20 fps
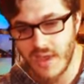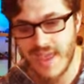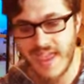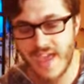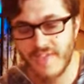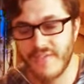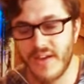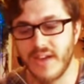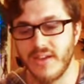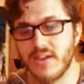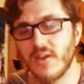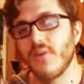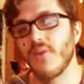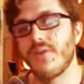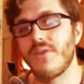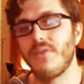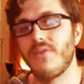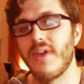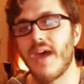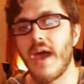If I don't
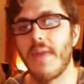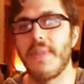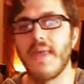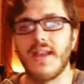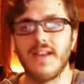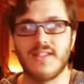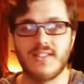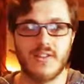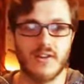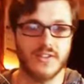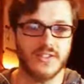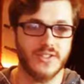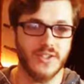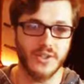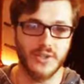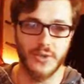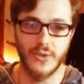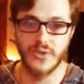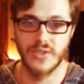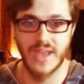do that, then it starts to
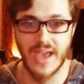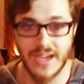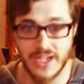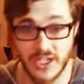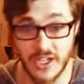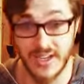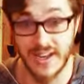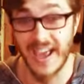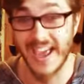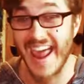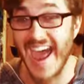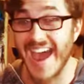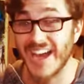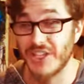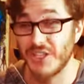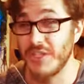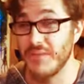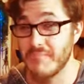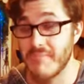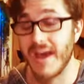lose that shit, and I
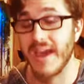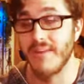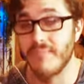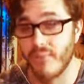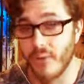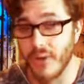actually might